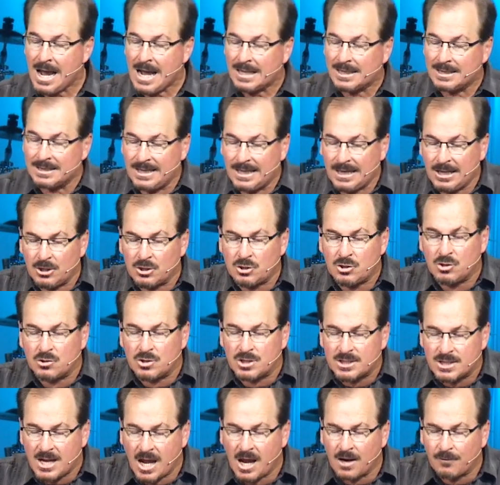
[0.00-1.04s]
leaders who
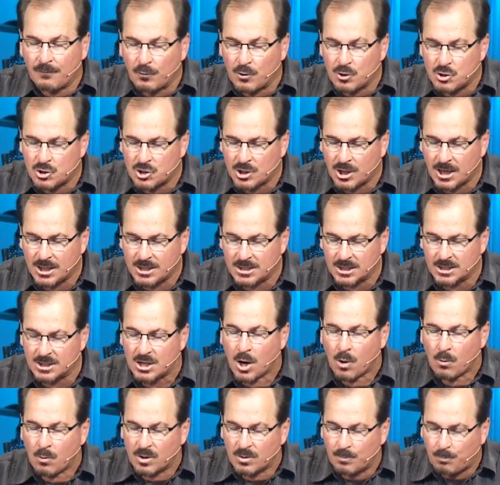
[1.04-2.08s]
stand for Jesus
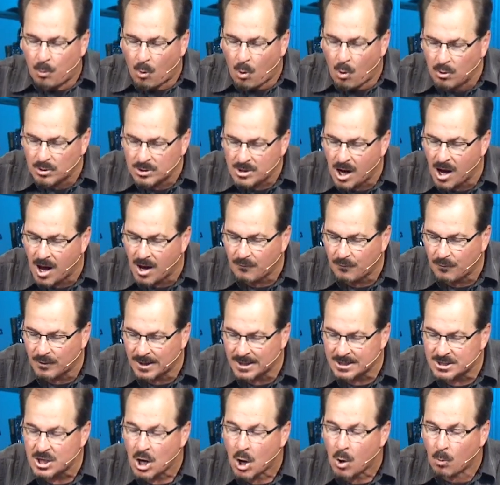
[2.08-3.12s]
with bold
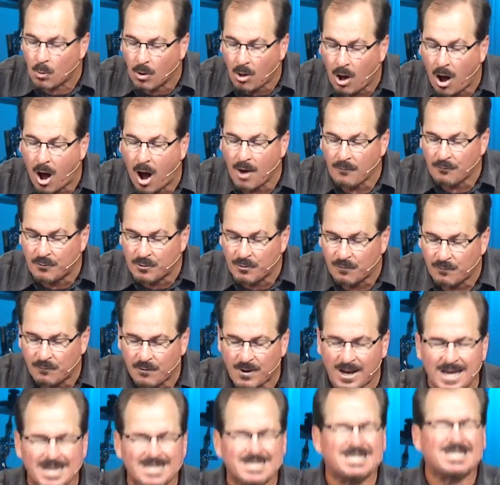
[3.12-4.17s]
confidence will often
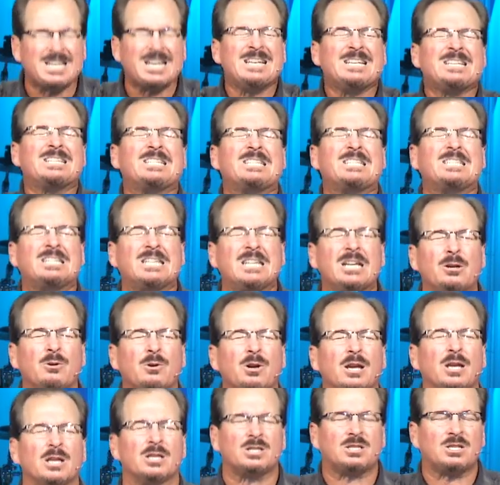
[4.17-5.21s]
face
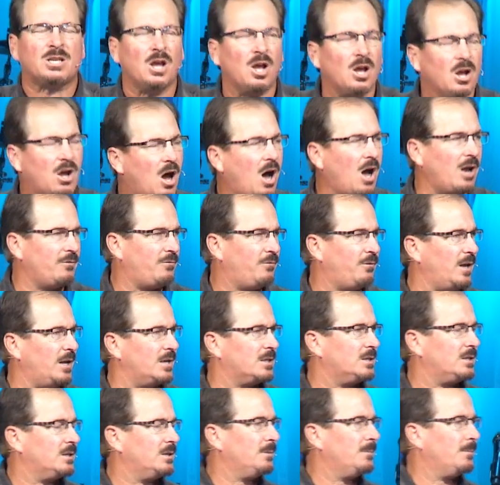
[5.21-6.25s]
serious
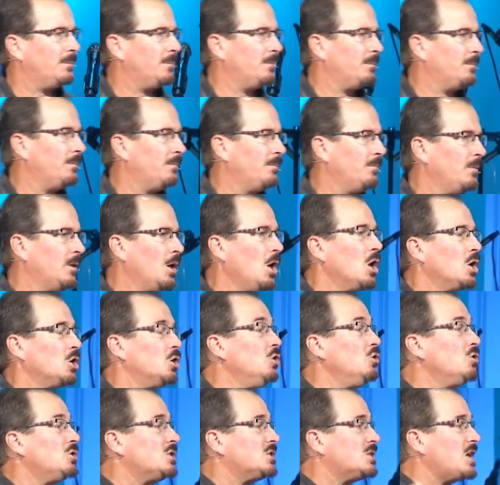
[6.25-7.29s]
conflict.
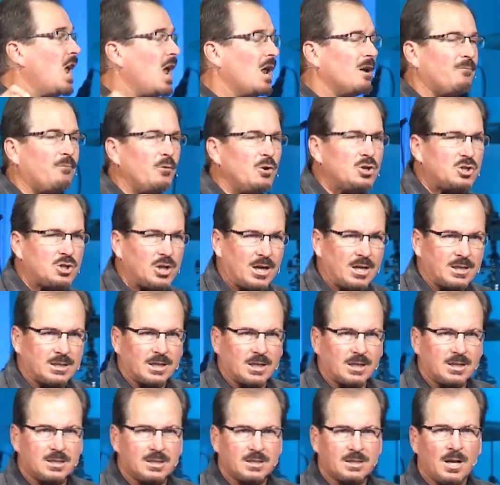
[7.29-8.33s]
You stand for
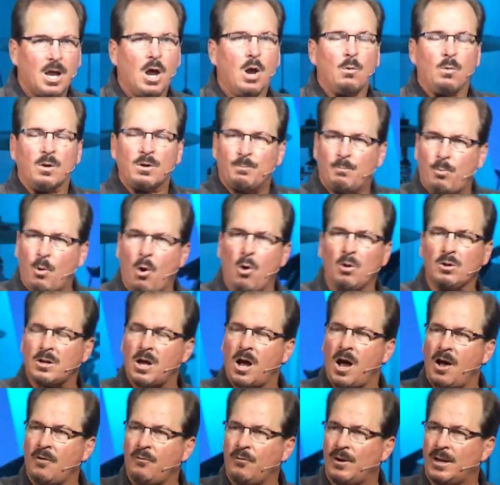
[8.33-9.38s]
Jesus with bold
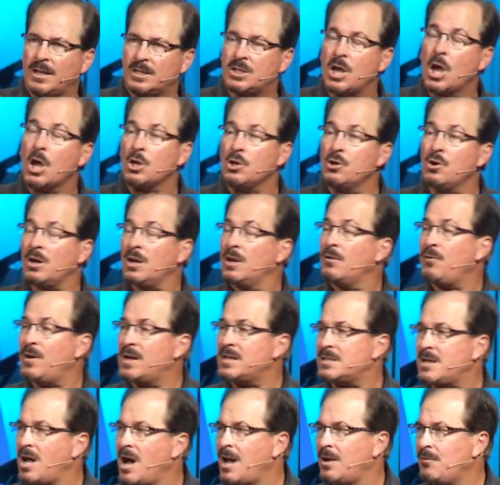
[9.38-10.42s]
confidence, you're gonna
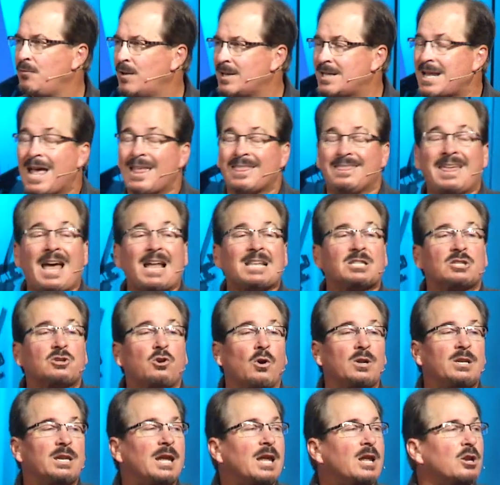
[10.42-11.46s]
face conflict. That's
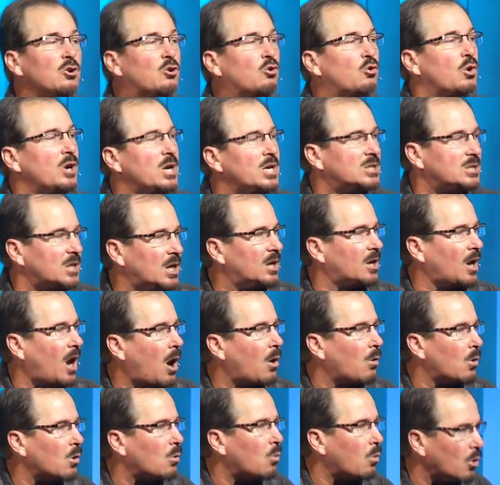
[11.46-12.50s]
going to increase in
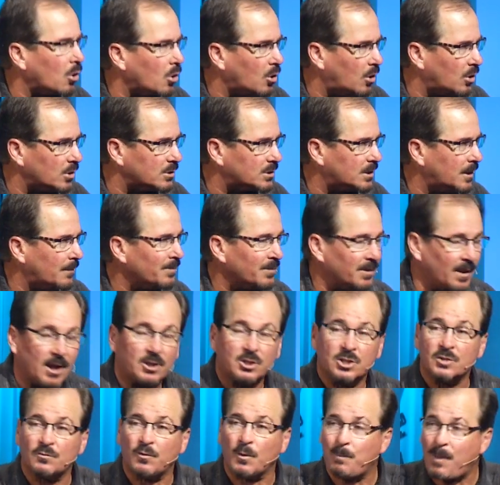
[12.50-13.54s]
our world, not
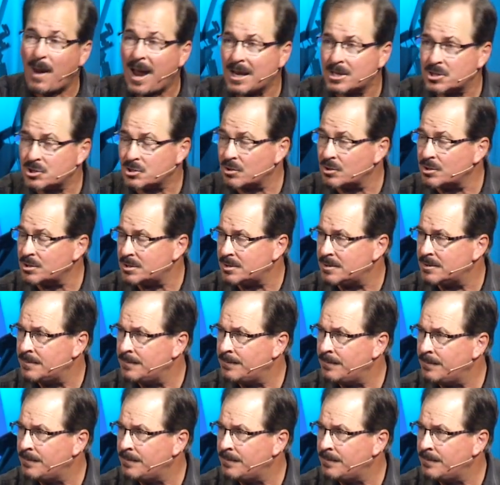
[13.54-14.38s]
just for pastors